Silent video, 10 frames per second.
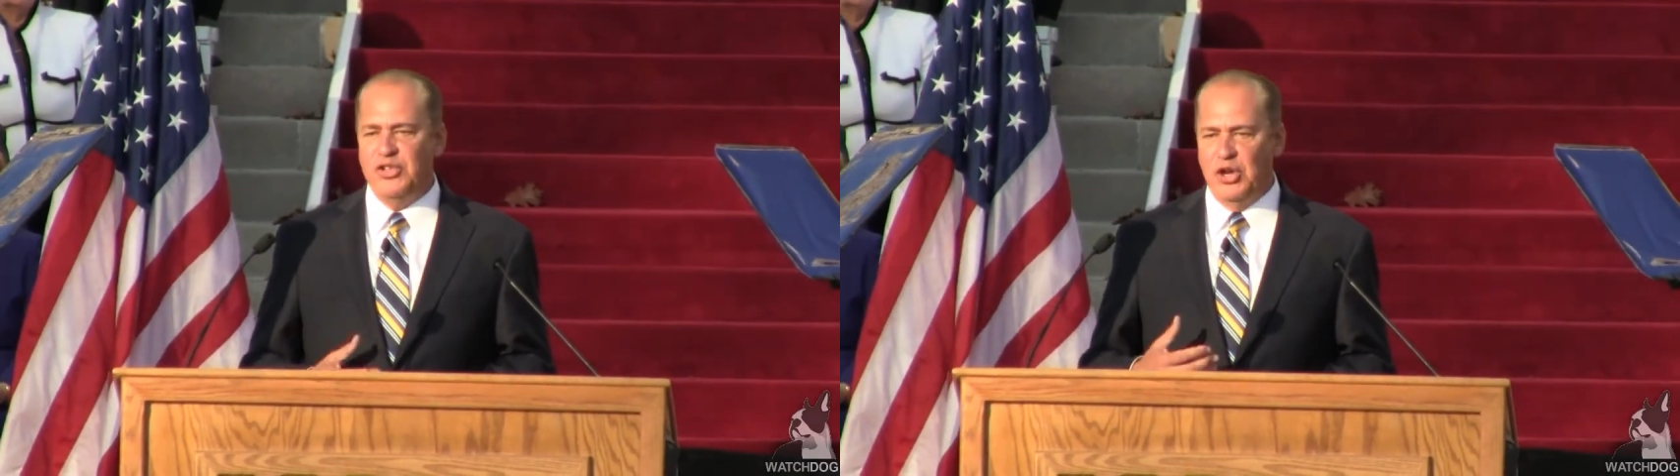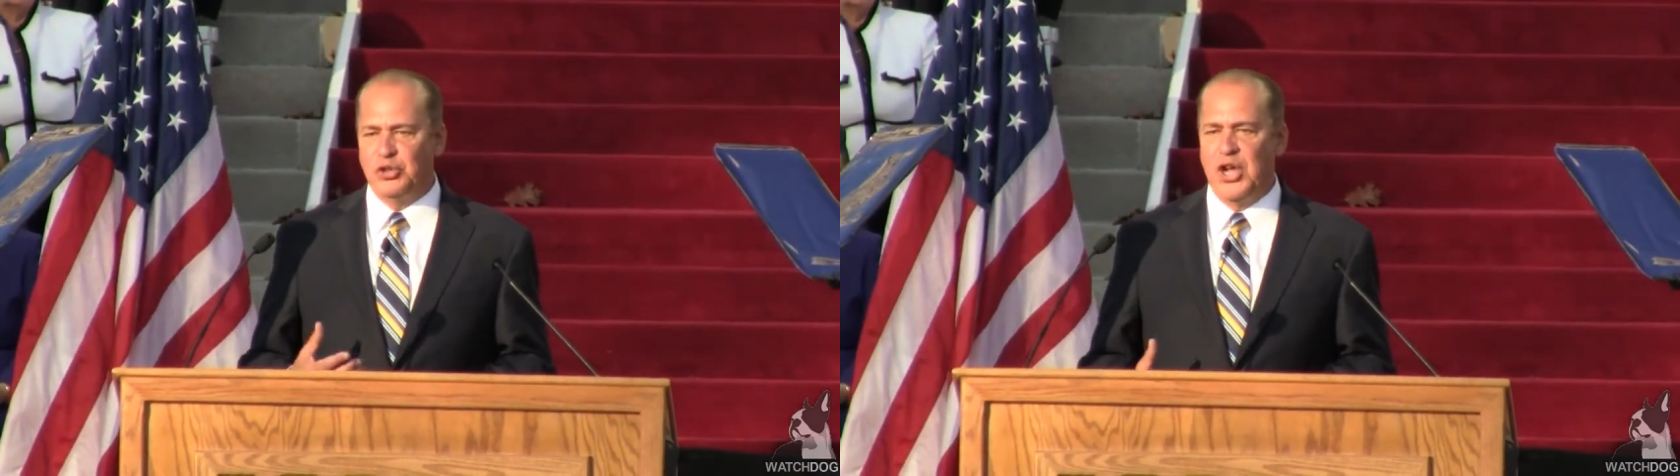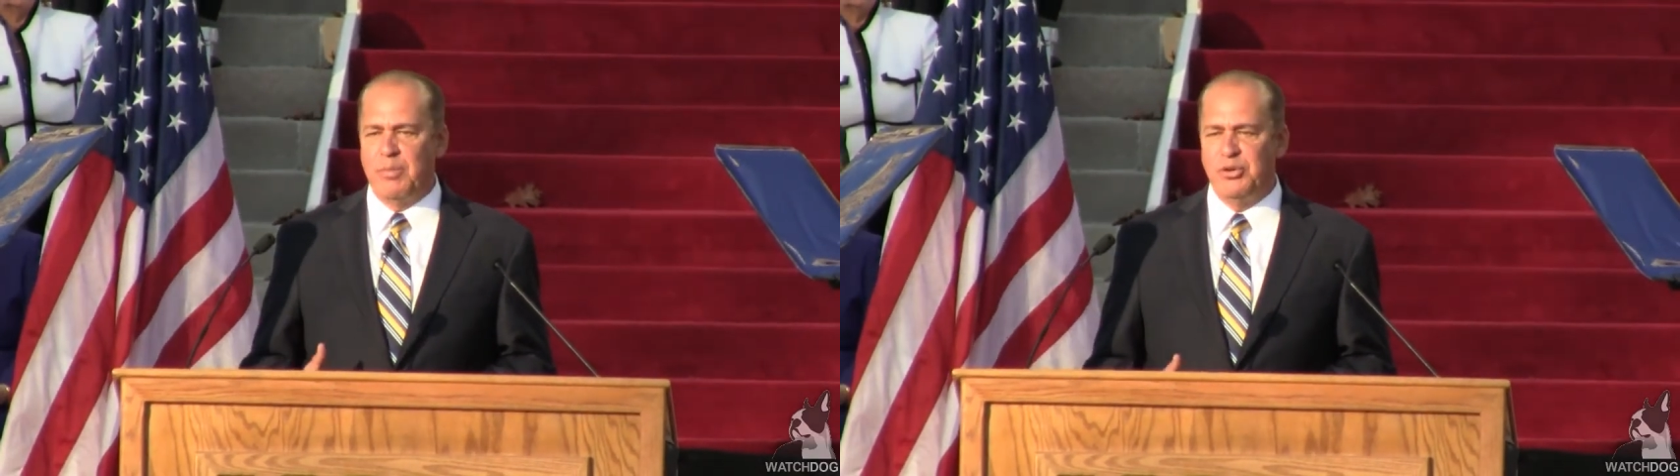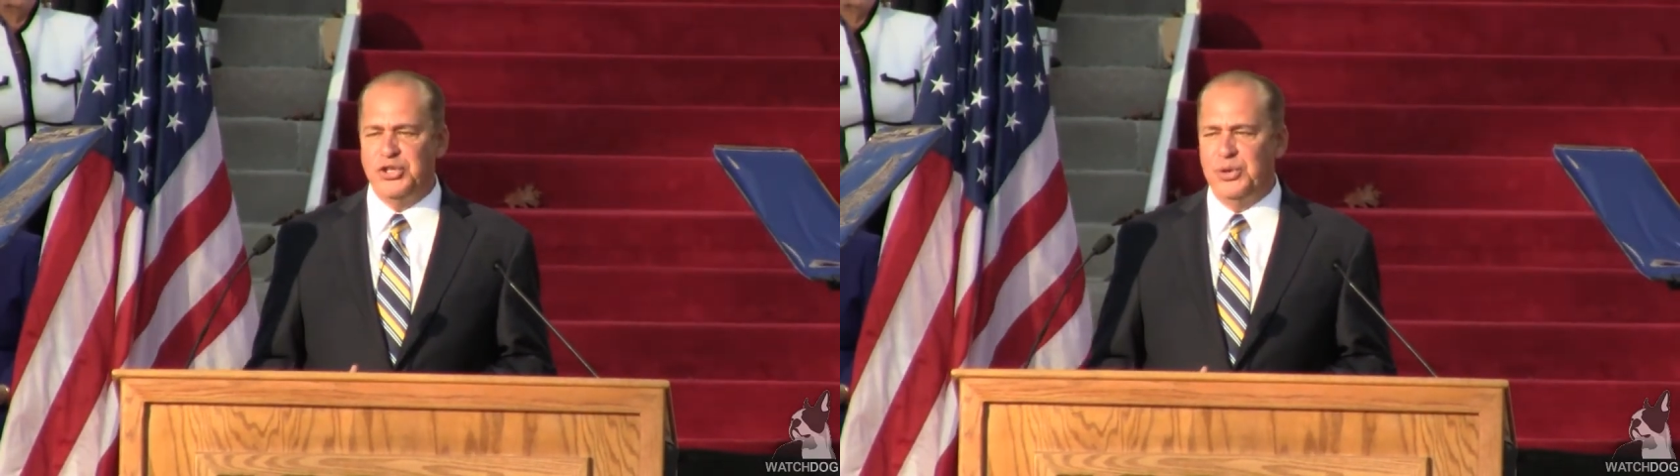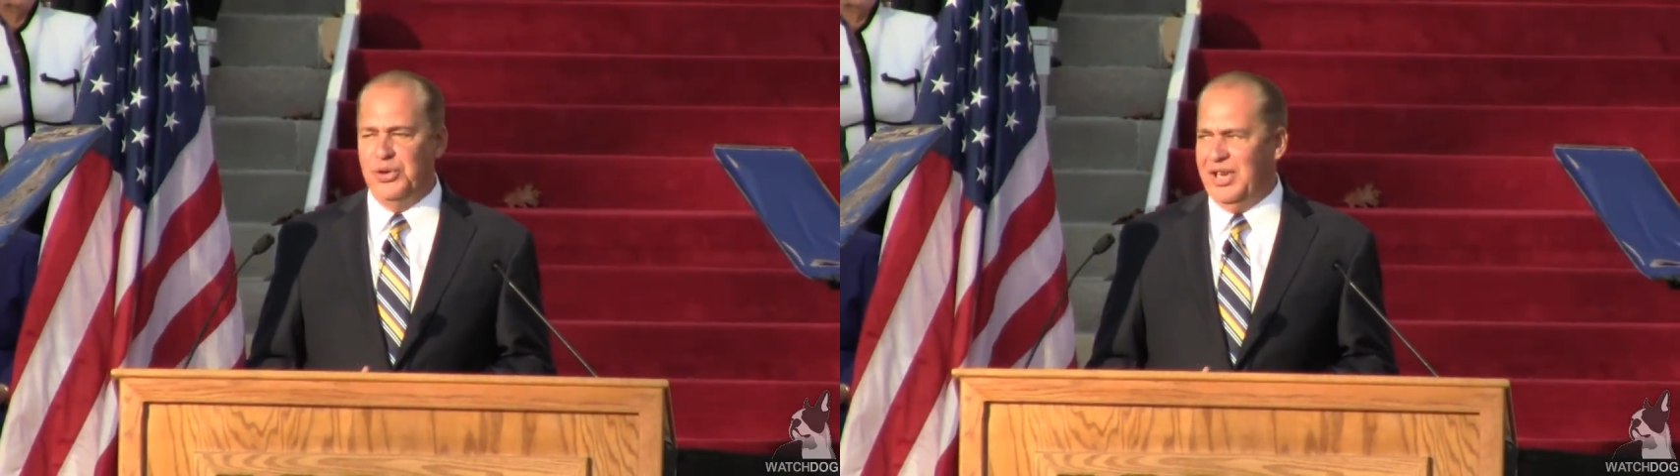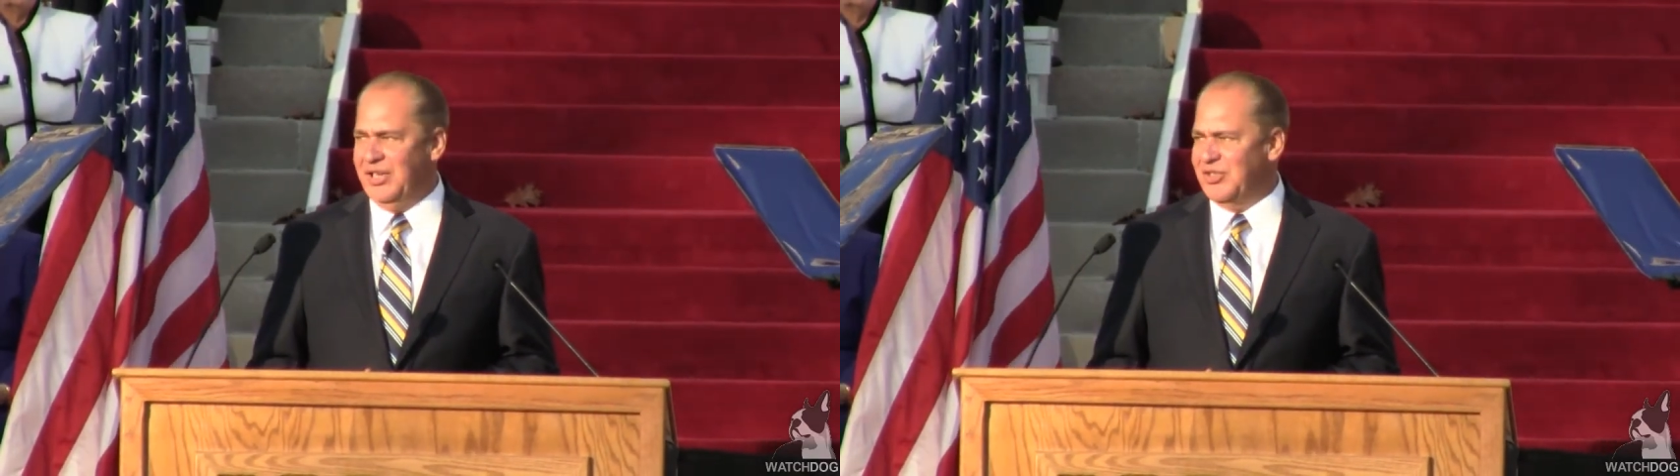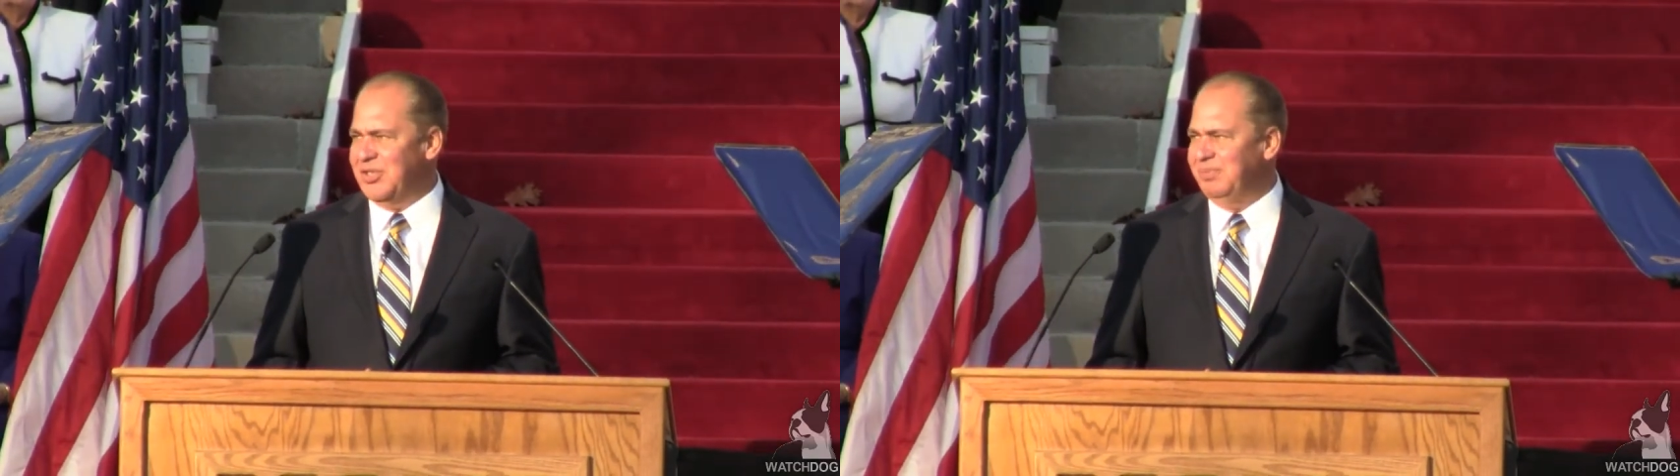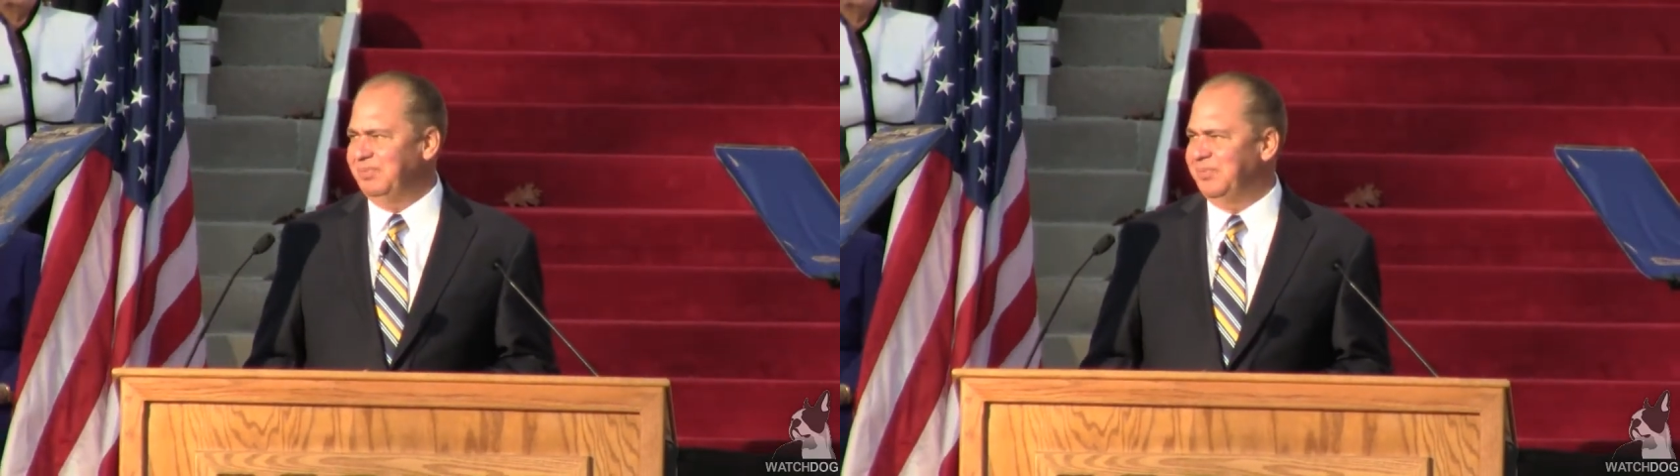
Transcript: those opportunities.